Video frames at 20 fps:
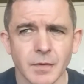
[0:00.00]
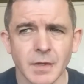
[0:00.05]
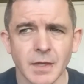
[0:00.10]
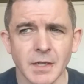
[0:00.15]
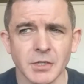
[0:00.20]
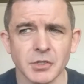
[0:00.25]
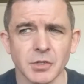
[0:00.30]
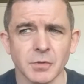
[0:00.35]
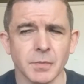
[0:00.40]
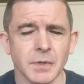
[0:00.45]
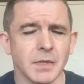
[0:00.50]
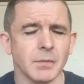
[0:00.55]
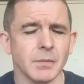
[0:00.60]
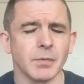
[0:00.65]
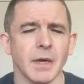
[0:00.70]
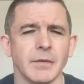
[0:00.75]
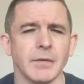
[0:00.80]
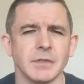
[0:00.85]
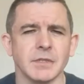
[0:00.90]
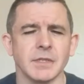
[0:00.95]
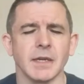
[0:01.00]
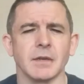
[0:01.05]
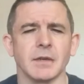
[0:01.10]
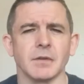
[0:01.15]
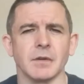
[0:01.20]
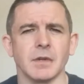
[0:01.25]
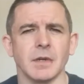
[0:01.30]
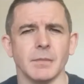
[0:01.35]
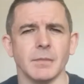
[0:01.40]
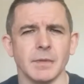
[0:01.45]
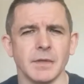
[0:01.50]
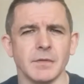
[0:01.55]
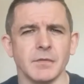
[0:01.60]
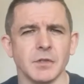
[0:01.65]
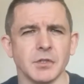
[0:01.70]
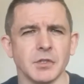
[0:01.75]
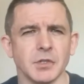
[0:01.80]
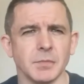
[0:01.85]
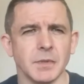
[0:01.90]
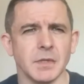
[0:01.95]
these should be in the private sector i believe
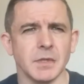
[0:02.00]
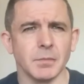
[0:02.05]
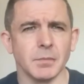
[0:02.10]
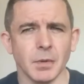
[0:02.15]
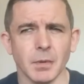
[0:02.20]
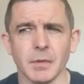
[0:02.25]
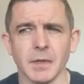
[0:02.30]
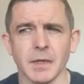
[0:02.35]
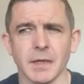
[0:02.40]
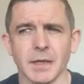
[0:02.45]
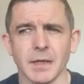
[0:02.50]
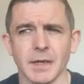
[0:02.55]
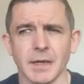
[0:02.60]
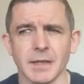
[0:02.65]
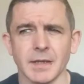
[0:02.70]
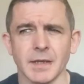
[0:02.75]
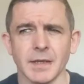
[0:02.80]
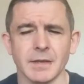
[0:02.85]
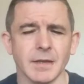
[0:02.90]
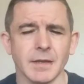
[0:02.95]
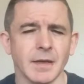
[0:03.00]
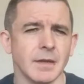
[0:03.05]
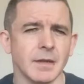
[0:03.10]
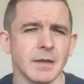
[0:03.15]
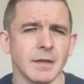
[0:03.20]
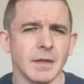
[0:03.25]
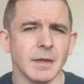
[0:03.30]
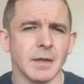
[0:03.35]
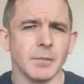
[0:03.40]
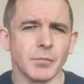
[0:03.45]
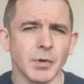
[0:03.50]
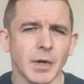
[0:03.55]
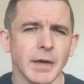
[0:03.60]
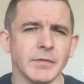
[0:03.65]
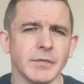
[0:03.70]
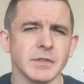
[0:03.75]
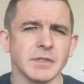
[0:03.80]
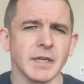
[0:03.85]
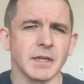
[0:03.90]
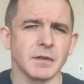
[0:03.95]
they should be in the public and i think that
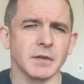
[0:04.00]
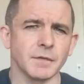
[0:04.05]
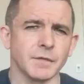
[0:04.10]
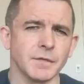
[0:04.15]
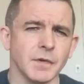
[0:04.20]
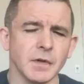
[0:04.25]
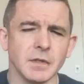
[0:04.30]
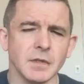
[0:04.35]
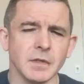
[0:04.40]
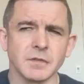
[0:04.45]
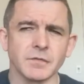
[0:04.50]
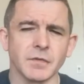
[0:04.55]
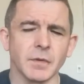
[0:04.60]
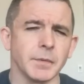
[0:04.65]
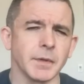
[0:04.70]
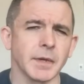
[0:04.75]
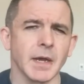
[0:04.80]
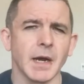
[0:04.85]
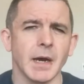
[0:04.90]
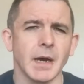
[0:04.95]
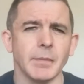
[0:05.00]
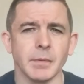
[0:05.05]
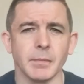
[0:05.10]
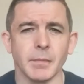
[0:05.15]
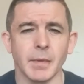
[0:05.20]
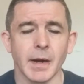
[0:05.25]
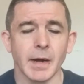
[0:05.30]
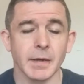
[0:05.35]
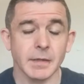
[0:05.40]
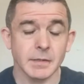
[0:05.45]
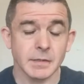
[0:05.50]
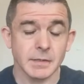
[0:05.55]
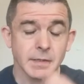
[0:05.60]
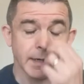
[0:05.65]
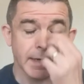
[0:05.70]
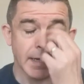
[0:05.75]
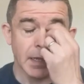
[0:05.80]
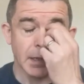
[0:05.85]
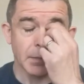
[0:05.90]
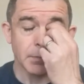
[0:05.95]
private sector funds from the carbon markets
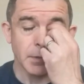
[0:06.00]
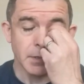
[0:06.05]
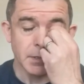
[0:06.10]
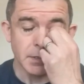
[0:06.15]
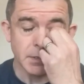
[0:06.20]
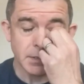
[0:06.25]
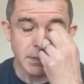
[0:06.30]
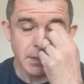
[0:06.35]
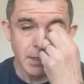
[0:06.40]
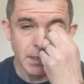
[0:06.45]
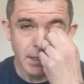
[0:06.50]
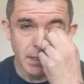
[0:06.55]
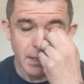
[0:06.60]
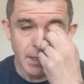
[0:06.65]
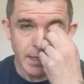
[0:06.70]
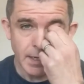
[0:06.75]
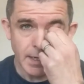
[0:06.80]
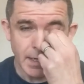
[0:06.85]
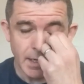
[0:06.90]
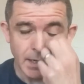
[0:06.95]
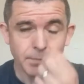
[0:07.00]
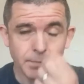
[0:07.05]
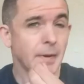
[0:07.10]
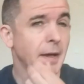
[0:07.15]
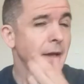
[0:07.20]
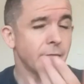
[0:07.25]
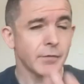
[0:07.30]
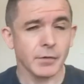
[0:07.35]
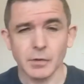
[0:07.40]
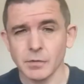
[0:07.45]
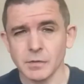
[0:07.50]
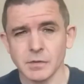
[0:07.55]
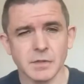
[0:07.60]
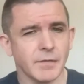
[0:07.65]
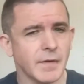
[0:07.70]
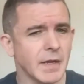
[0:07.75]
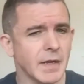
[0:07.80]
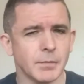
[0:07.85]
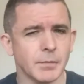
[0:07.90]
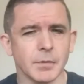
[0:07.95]
can help us uh, pay for those
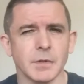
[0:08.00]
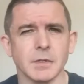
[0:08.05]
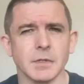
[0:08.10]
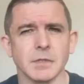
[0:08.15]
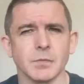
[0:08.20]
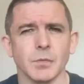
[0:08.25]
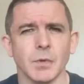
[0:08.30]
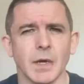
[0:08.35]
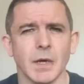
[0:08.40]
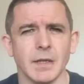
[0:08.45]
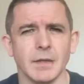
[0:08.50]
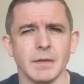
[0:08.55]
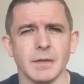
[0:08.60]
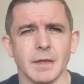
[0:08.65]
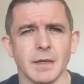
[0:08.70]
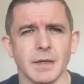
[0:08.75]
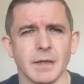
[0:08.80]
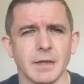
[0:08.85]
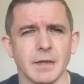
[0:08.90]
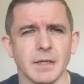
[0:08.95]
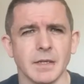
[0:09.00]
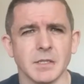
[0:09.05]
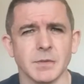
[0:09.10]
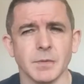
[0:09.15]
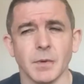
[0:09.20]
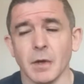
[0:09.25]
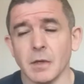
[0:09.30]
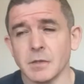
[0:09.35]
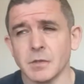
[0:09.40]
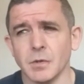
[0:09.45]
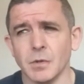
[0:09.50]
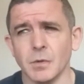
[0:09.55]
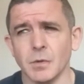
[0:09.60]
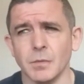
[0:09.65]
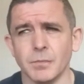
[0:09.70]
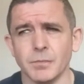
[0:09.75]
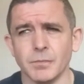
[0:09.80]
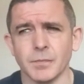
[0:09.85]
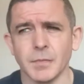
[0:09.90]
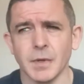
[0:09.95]
developers and and
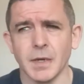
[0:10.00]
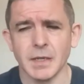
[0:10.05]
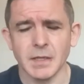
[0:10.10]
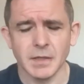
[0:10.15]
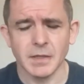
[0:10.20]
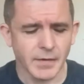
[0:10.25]
also uh,